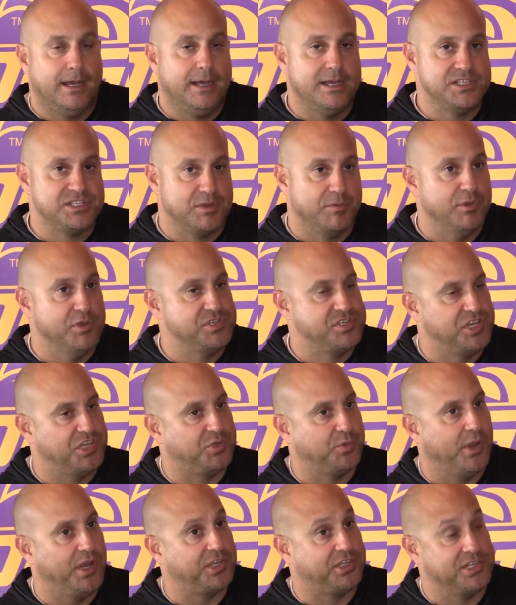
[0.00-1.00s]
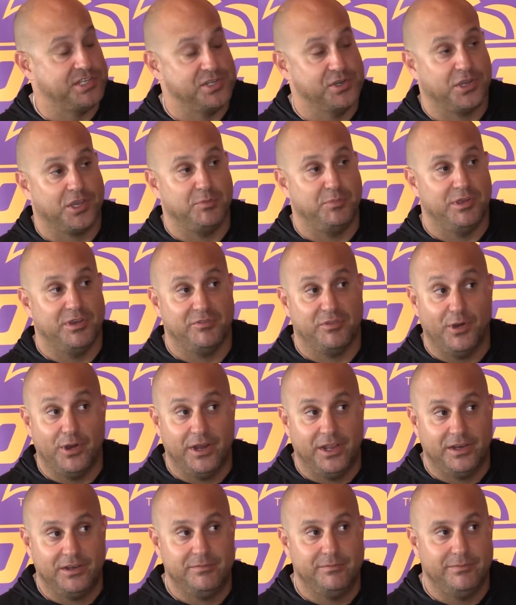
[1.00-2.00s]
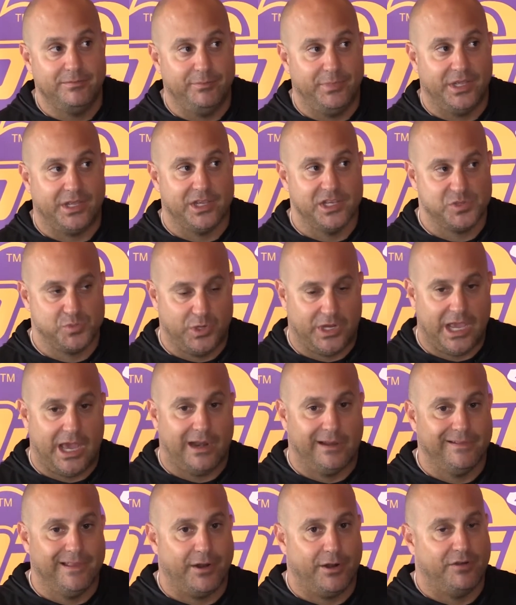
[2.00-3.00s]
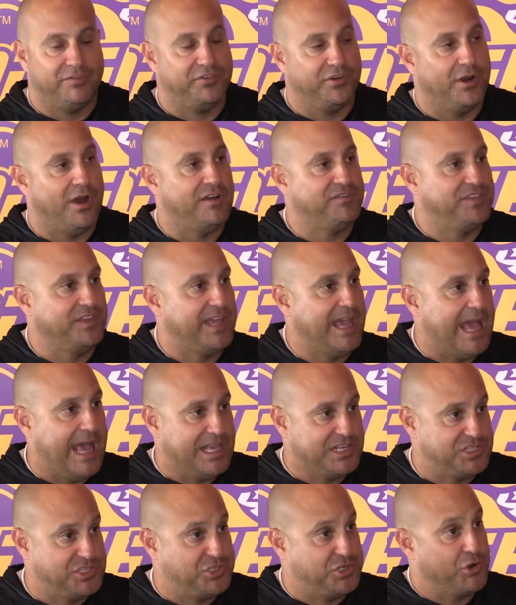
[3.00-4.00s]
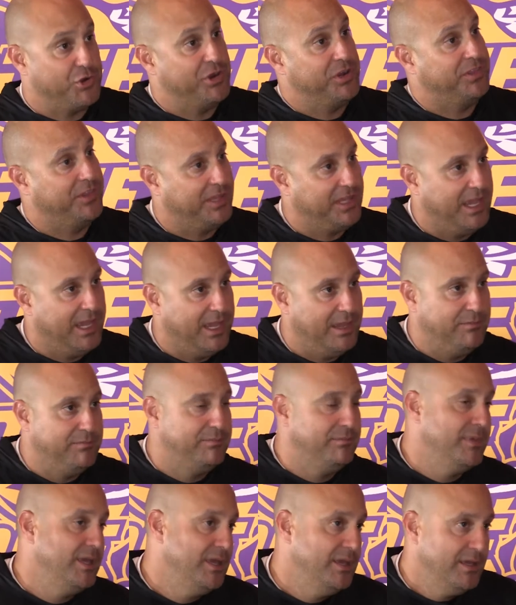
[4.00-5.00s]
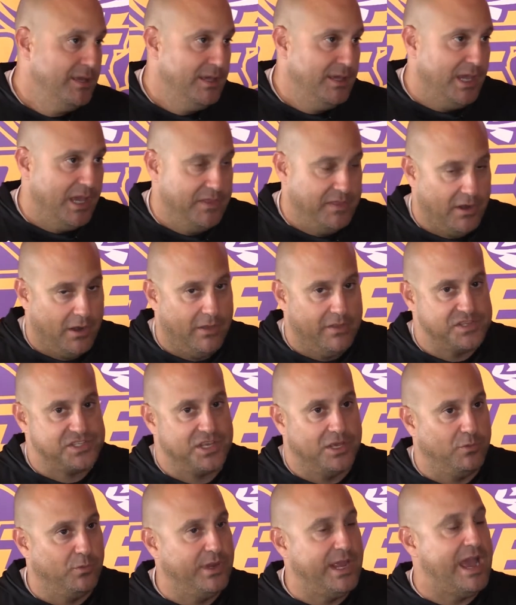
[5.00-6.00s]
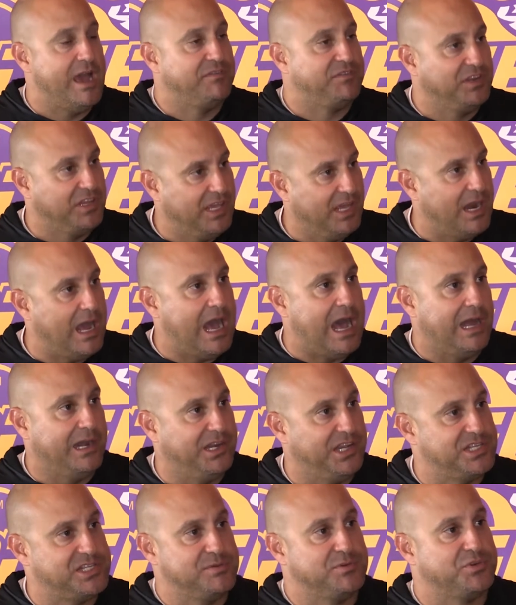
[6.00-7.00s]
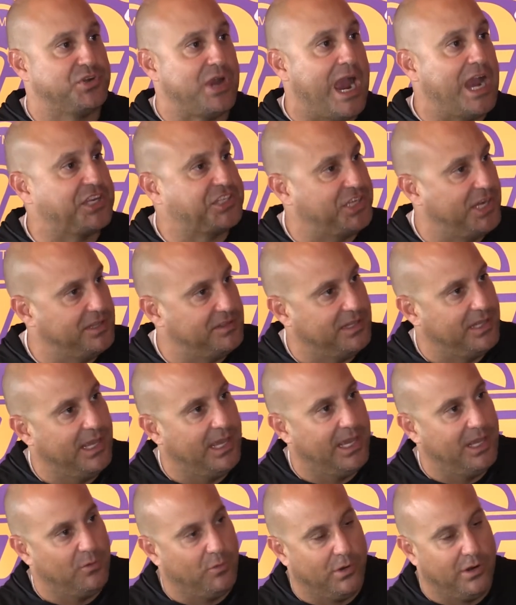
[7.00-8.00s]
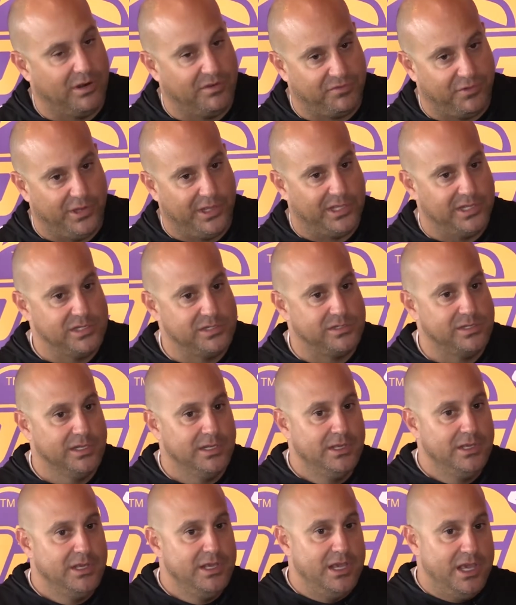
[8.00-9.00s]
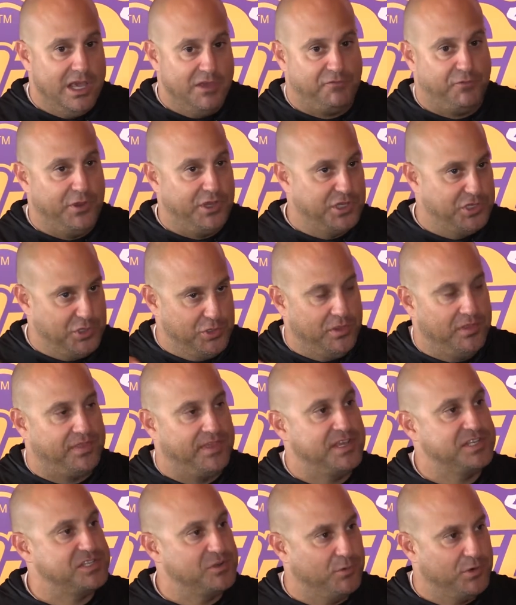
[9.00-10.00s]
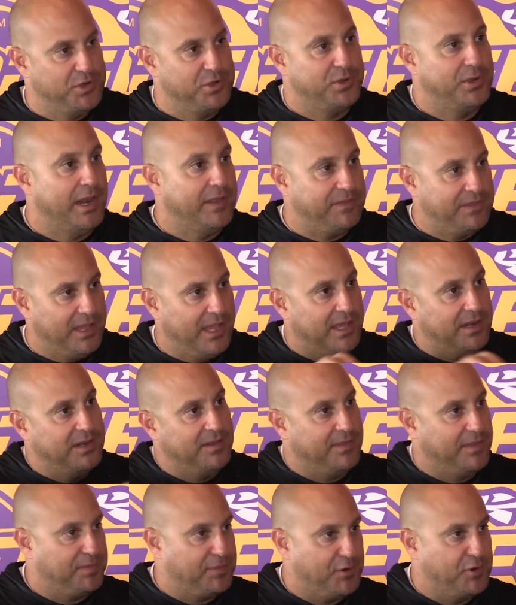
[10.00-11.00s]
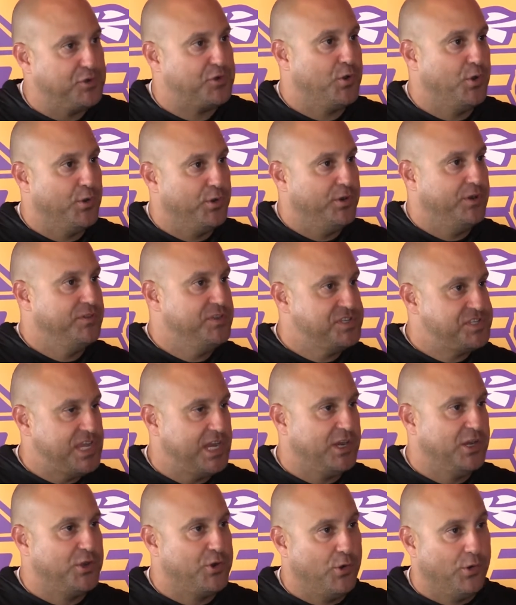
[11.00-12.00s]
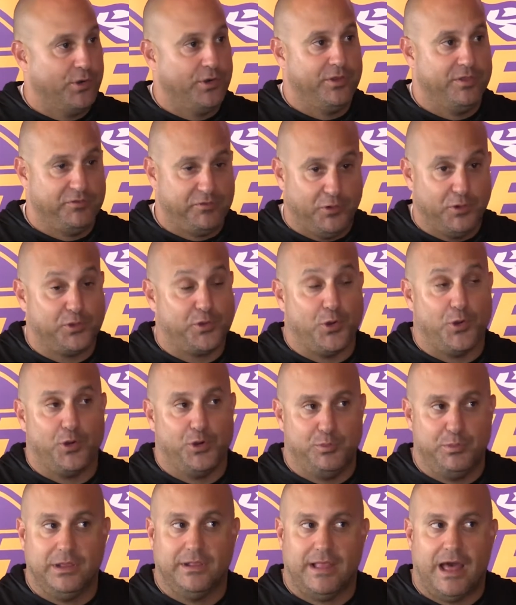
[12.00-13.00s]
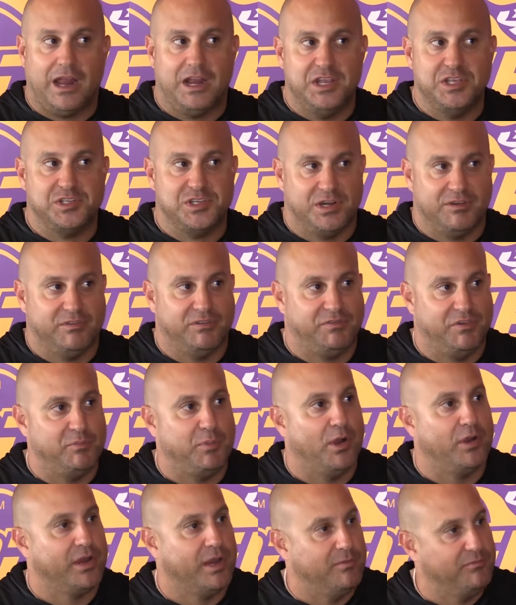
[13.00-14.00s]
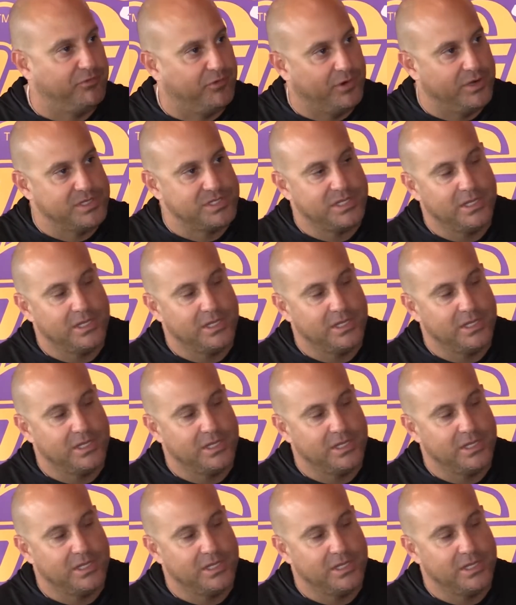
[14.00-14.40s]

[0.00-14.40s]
Some of those situations though could be avoided because we kind of let our foot off the gas during the game, and then all of a sudden we have to get hot, get some traction at the end. Where if we could do the things that we're doing at the end in the third quarter and the second quarter, the fourth quarter would be a lot easier of a football game for us.